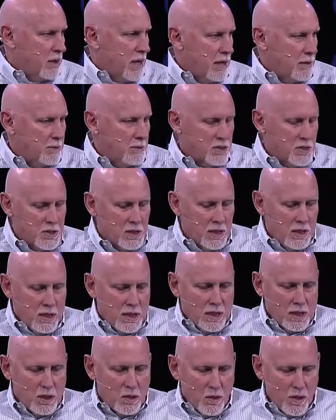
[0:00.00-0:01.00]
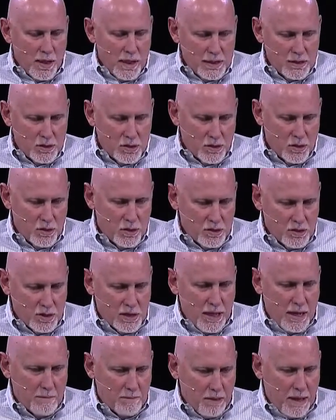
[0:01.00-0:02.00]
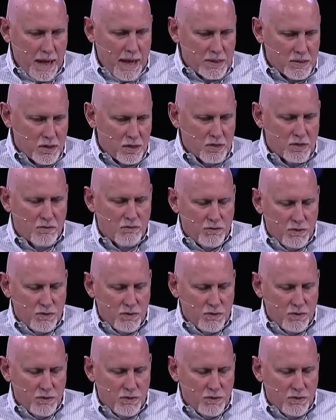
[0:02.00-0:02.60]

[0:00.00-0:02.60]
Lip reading: Bibles, go ahead and turn to that passage.